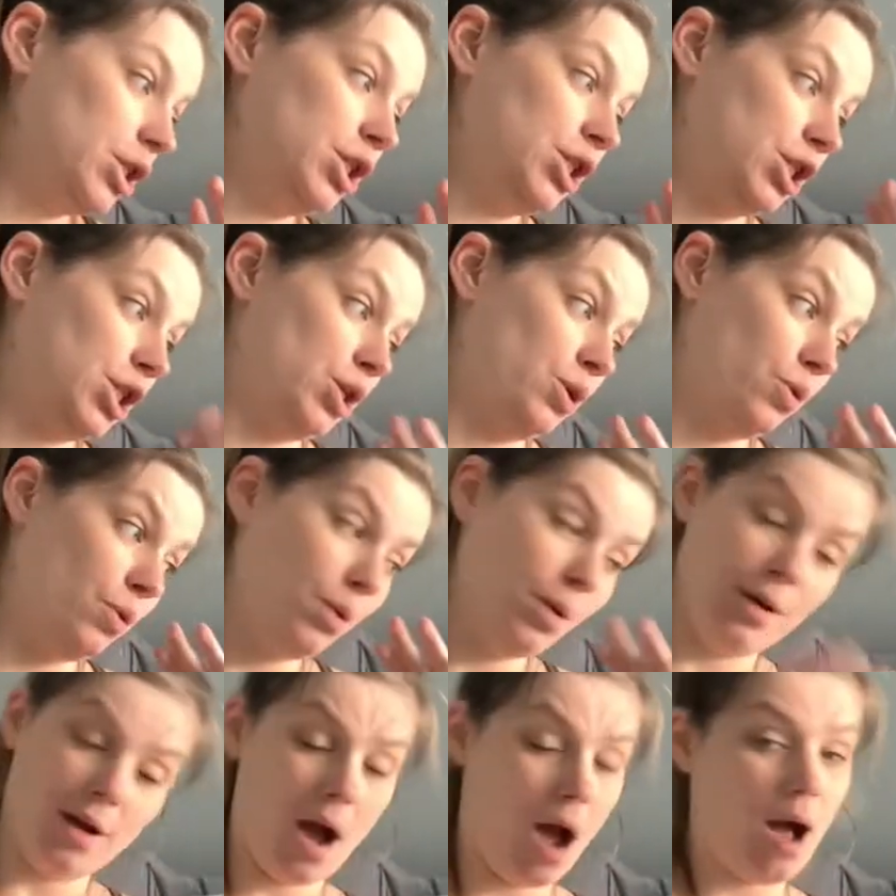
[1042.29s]
Do
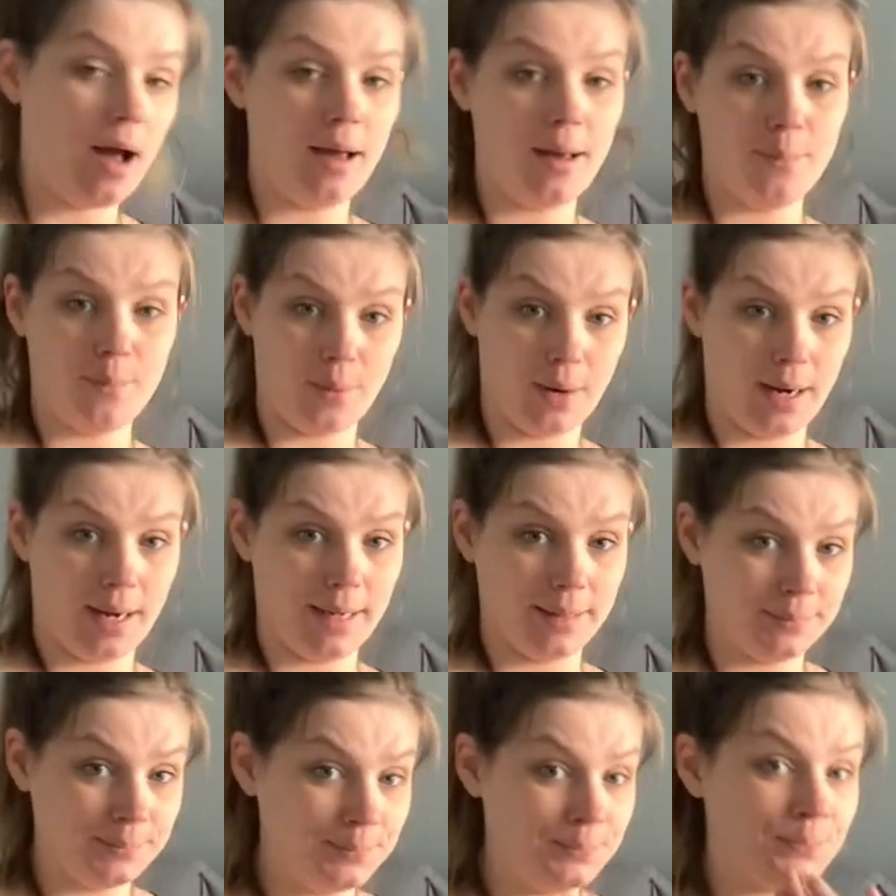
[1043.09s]
not
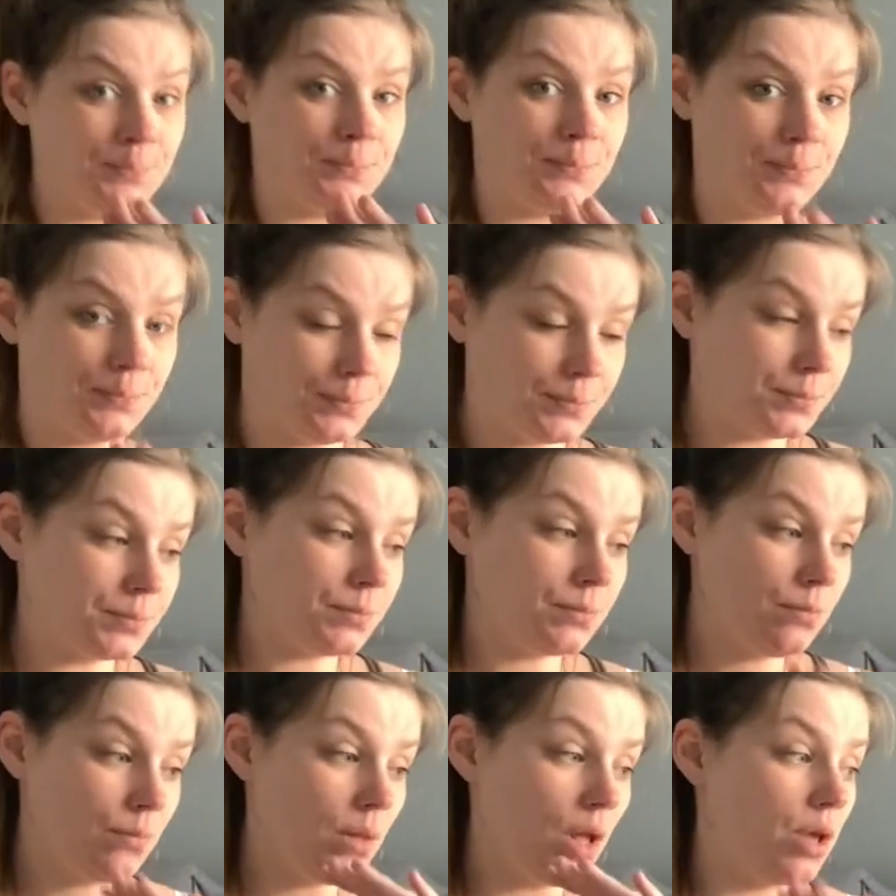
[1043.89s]
bring
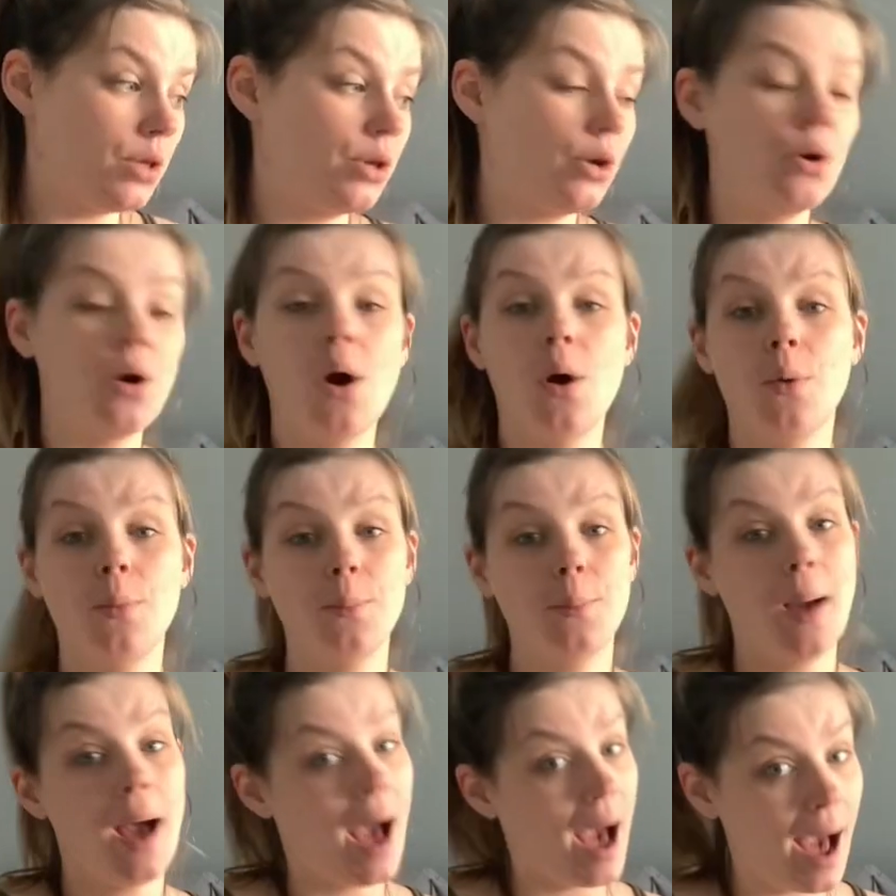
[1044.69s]
your own
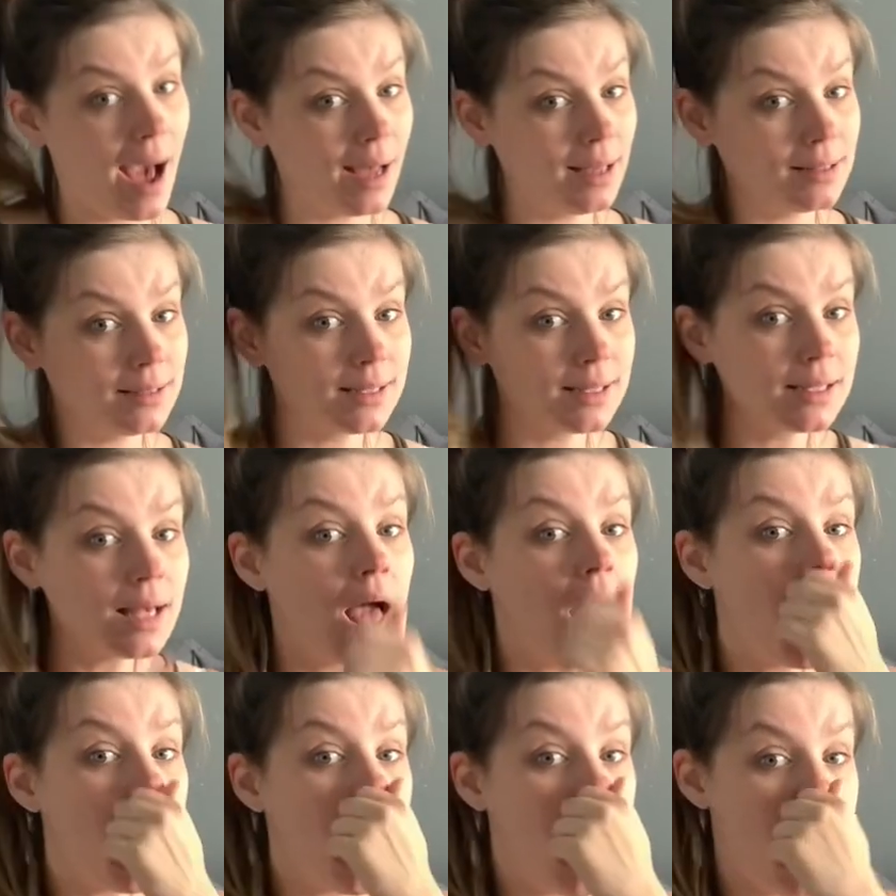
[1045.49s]
pads.
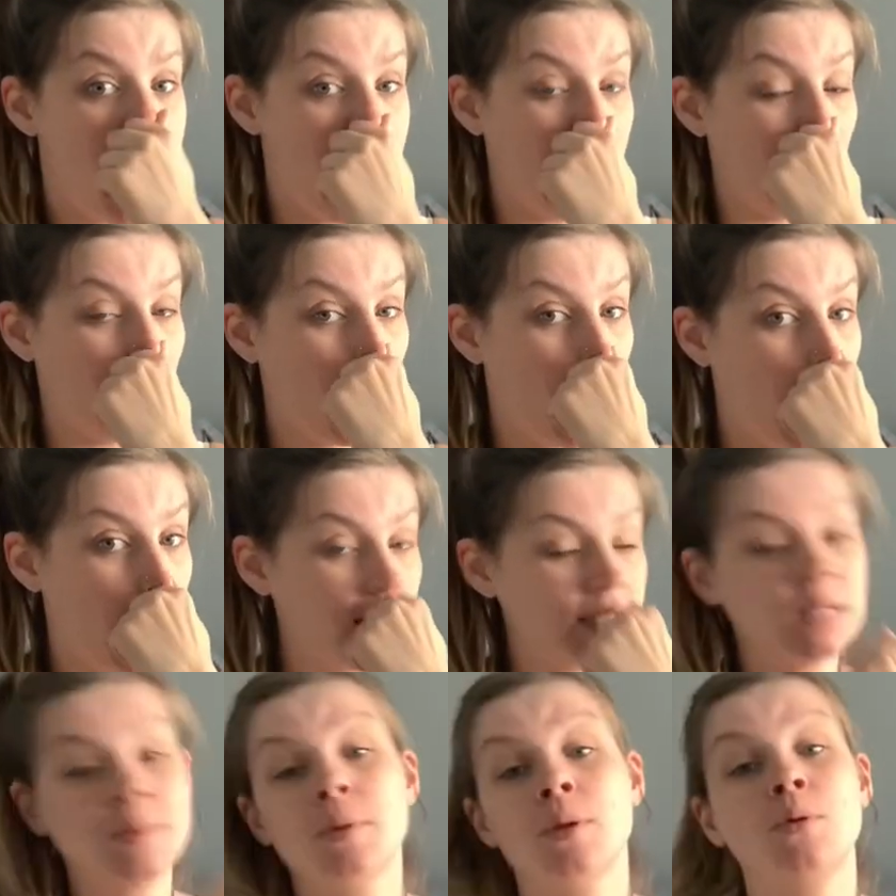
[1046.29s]
The
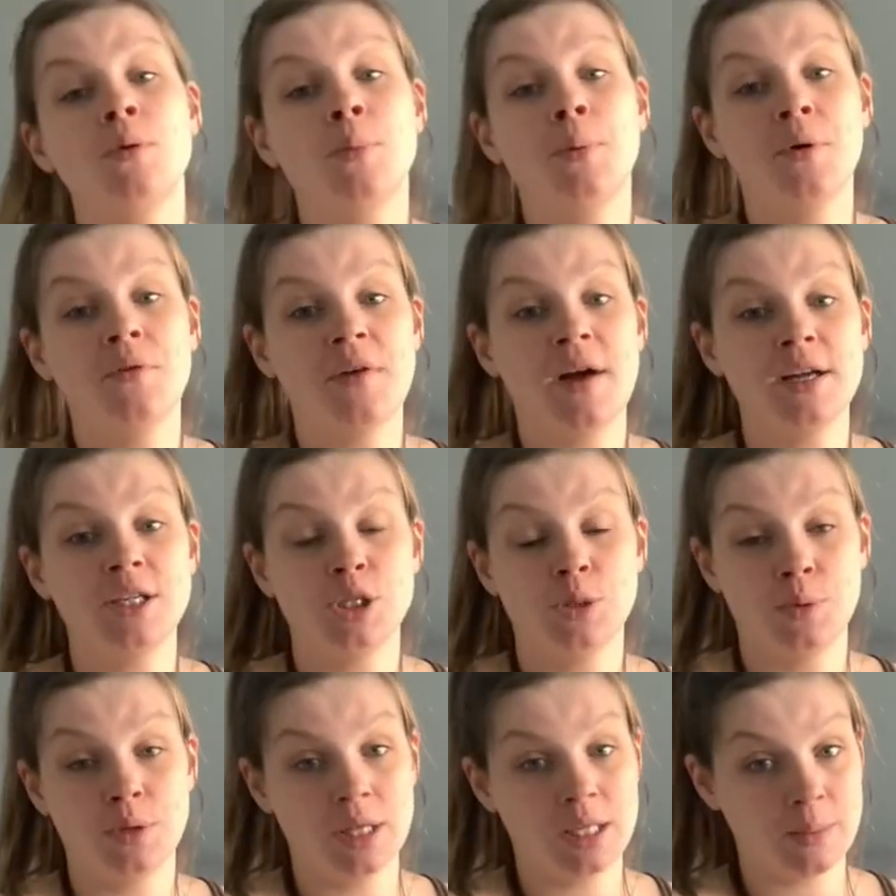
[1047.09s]
hospital will provide
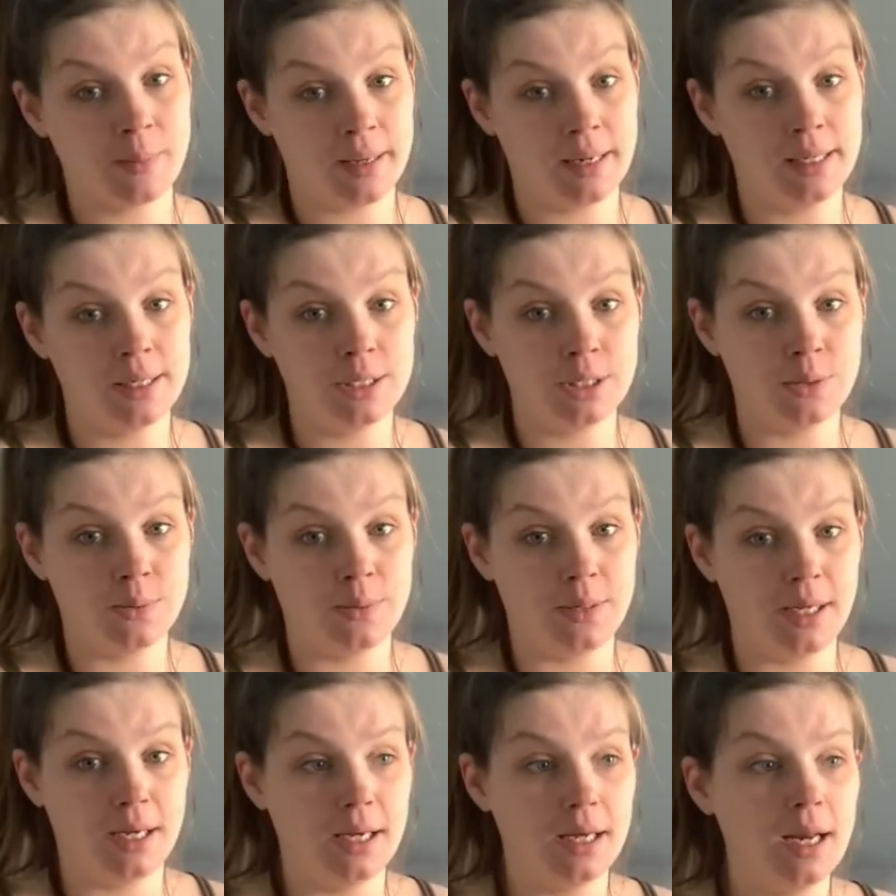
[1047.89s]
you with as many as you
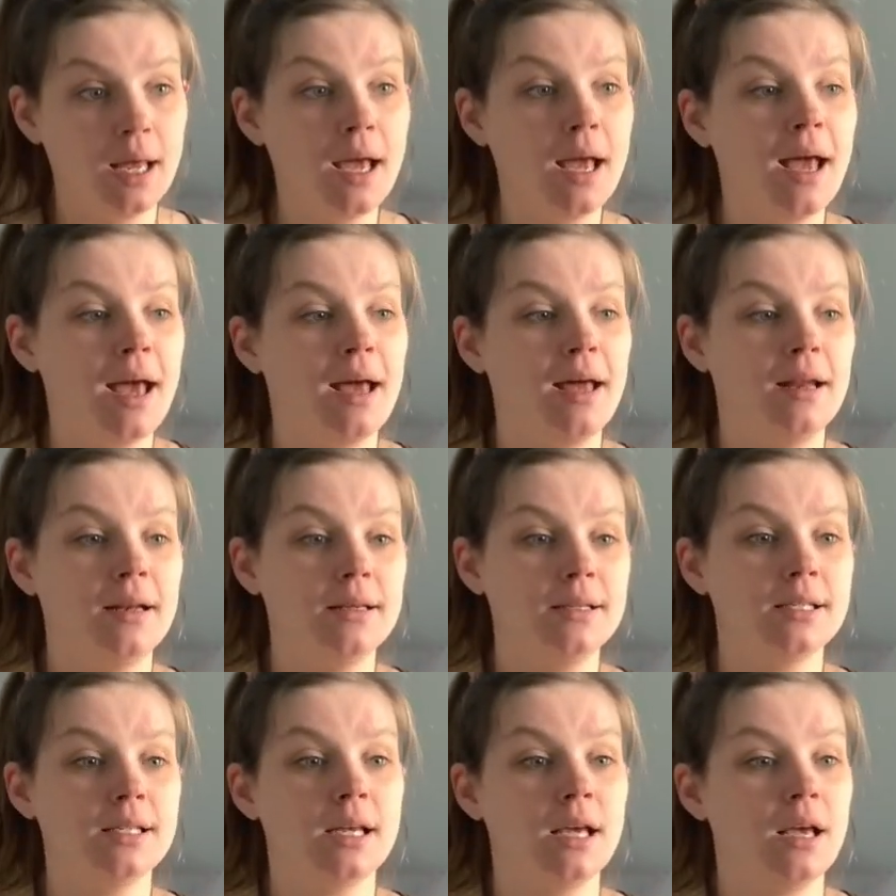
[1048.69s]
need, and